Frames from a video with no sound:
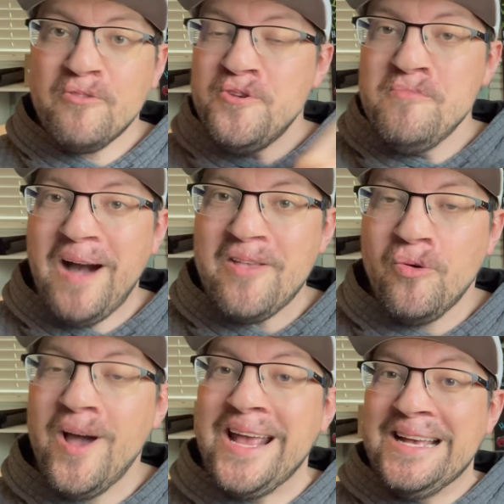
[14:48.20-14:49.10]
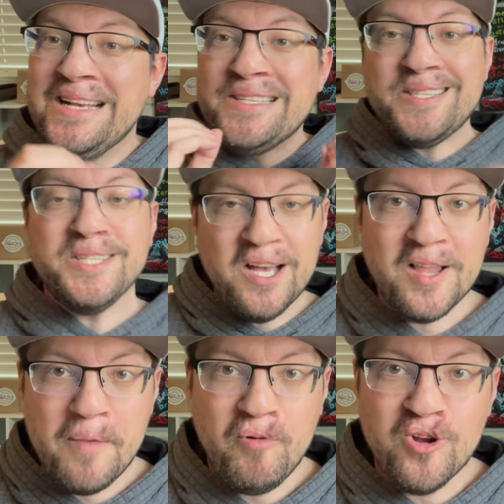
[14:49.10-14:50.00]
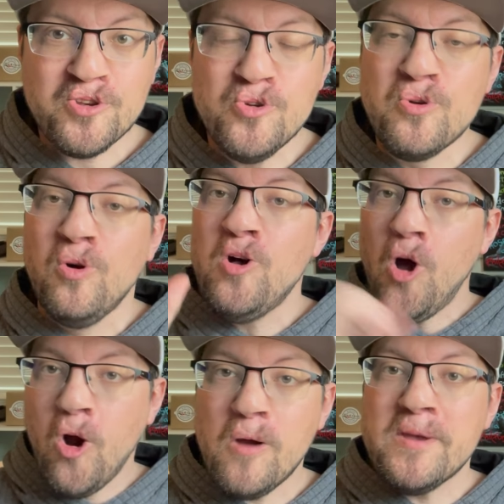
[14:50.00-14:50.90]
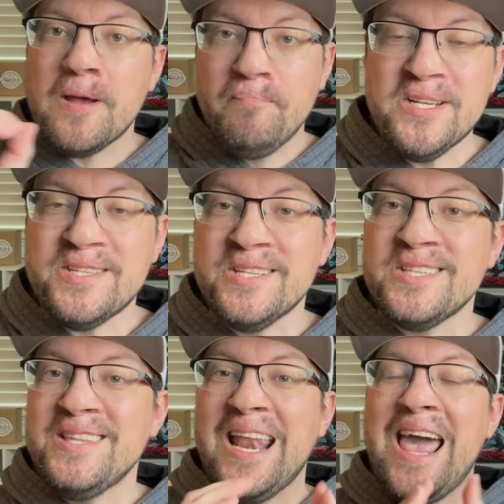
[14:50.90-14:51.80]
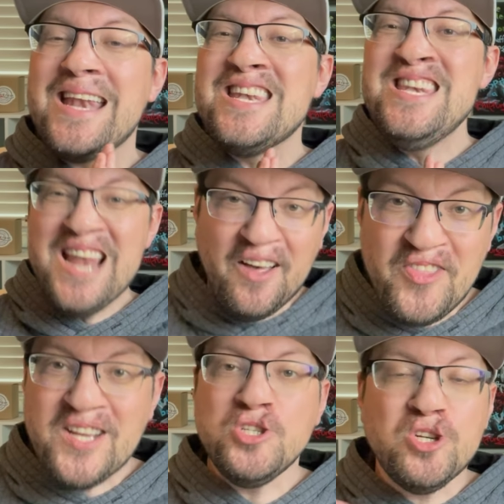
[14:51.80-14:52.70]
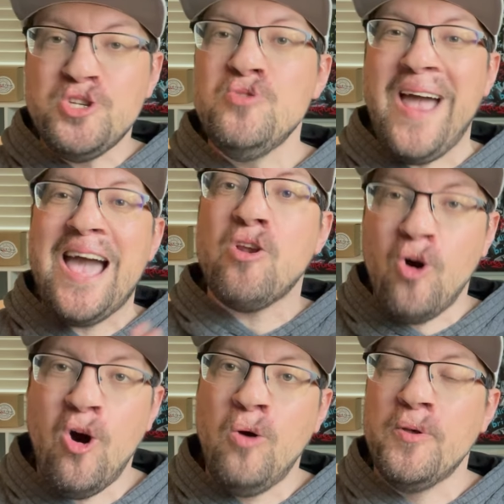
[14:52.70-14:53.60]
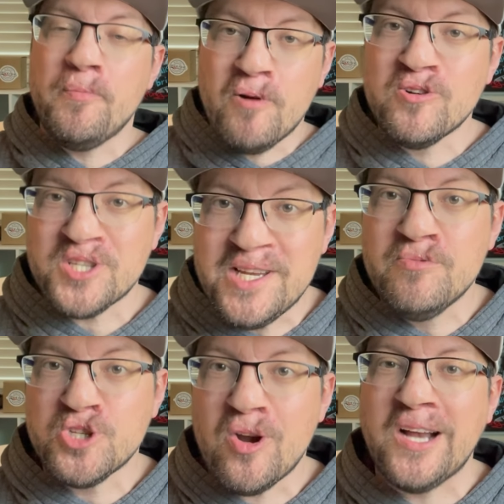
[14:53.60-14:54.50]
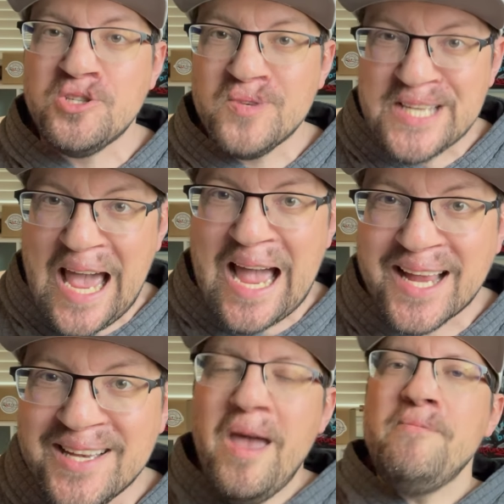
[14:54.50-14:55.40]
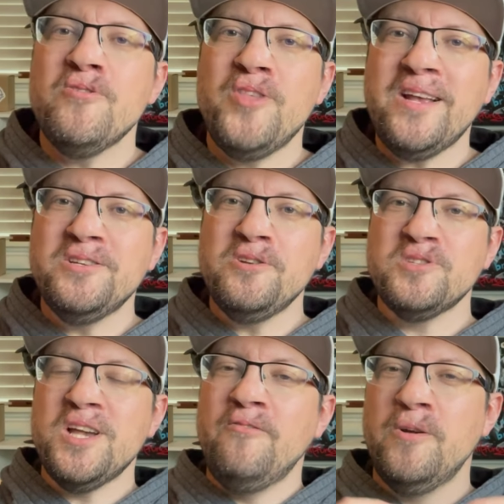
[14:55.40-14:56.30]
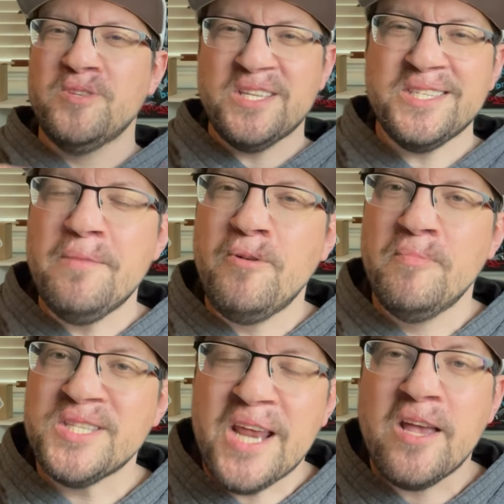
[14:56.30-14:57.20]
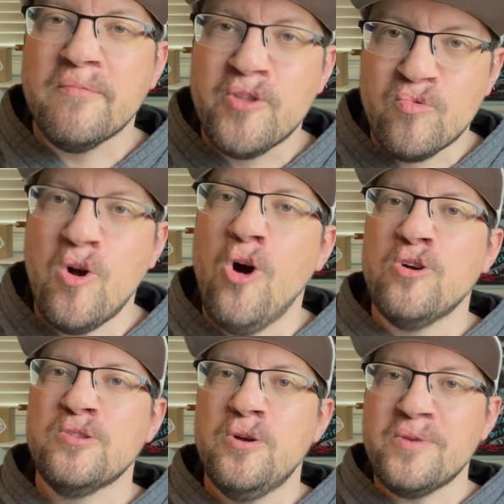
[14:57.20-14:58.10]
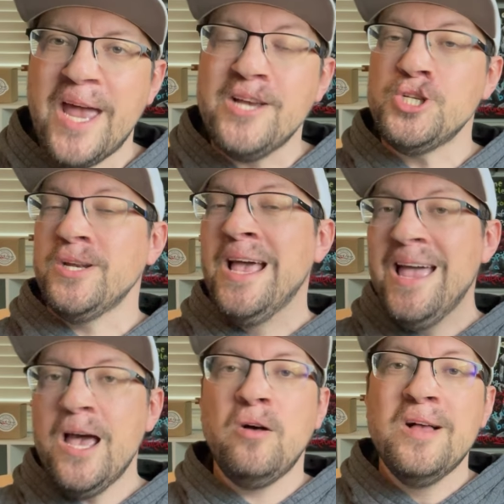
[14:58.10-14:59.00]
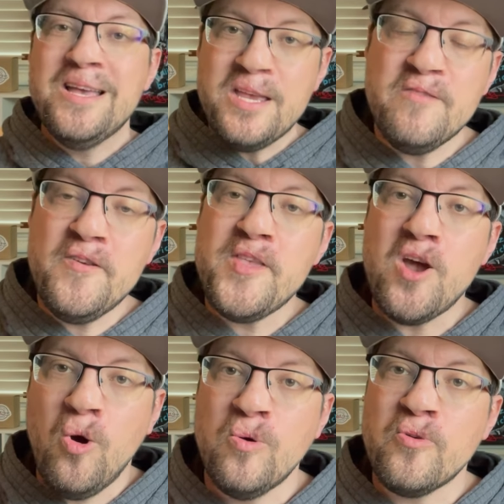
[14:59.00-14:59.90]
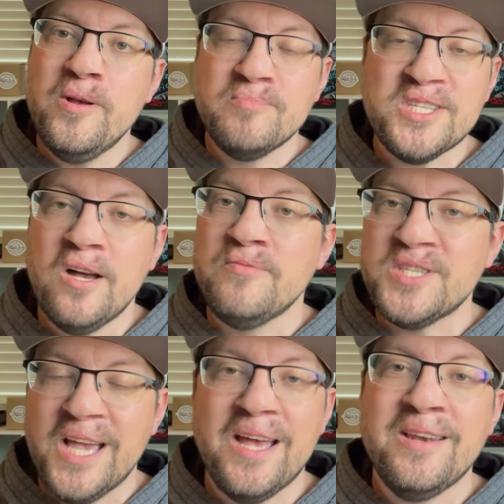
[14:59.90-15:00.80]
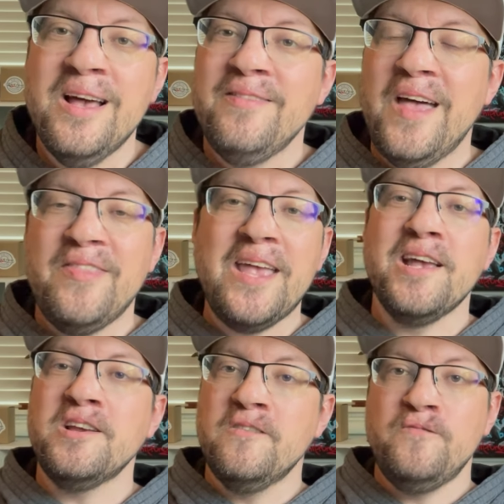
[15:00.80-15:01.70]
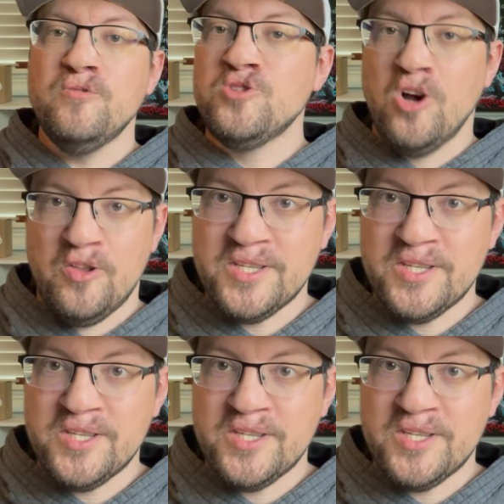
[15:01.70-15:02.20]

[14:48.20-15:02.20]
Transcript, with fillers: review, by the way, is still up on Google harming a business that had nothing to do at all with the person he was trying to attack. Maybe you're thinking to yourself it was a simple mistake of the wrong location. Hell, even the owner himself said that they get confused all the